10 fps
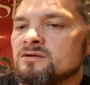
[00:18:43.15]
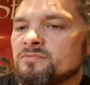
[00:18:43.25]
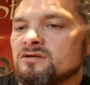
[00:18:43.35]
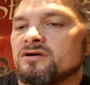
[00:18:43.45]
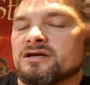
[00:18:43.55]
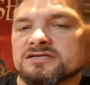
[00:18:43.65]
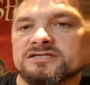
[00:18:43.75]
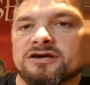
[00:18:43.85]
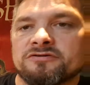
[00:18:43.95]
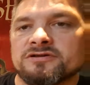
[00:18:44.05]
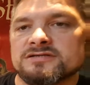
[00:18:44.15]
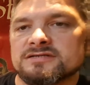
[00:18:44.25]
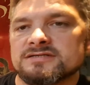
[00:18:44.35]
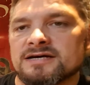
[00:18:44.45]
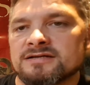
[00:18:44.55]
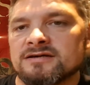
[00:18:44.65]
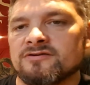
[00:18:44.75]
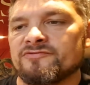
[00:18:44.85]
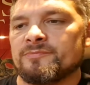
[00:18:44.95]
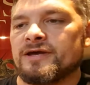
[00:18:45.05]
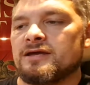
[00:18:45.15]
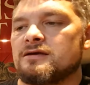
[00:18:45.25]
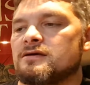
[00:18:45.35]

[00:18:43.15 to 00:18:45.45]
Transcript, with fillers: but Like a Stone is a standout for me.